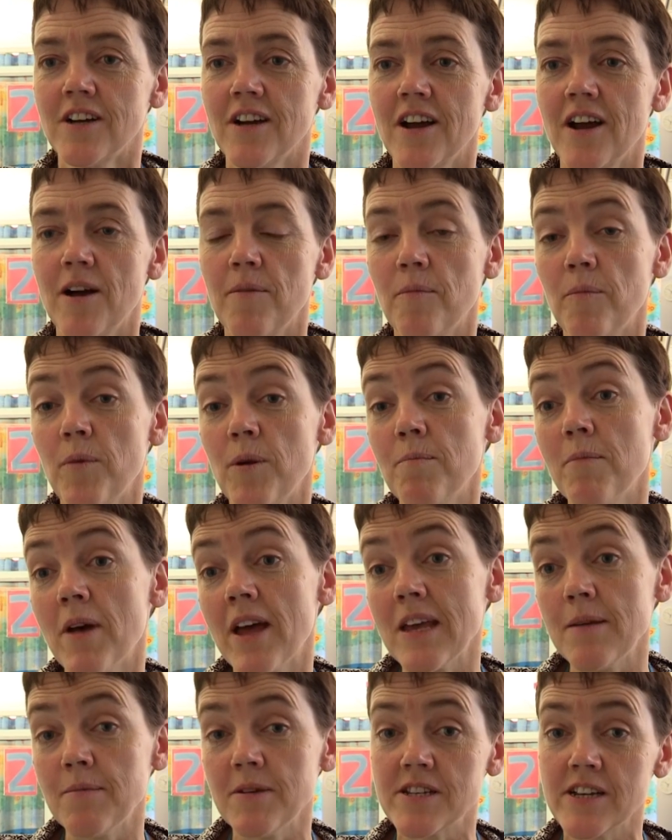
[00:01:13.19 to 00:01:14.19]
Um, we
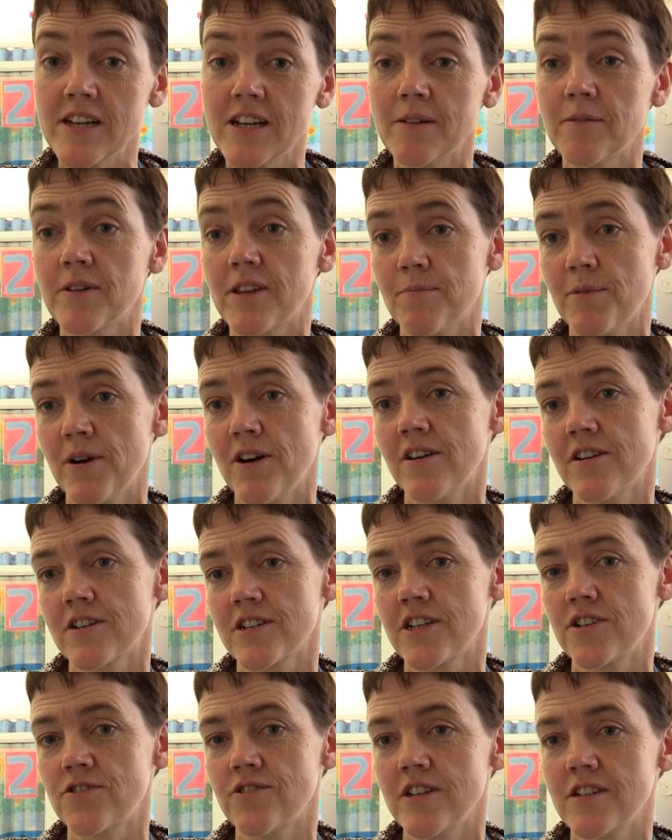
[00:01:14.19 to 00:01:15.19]
may be dealing with a
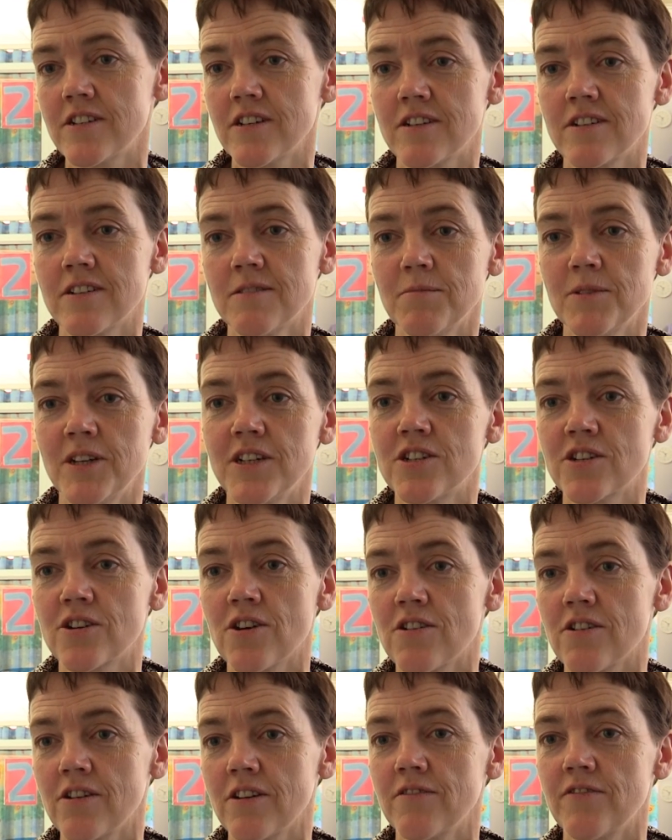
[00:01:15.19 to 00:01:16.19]
partially treated
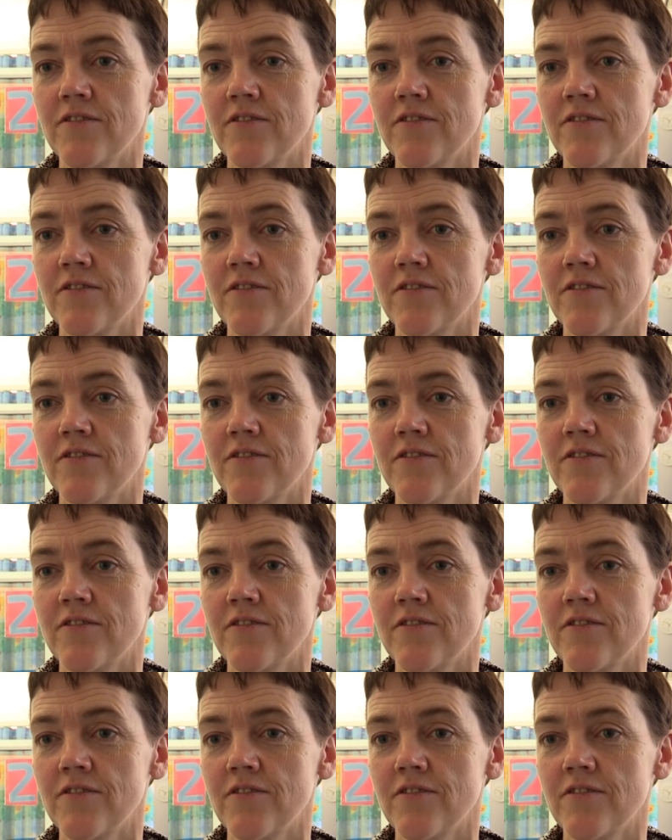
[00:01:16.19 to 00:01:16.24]
meningococcal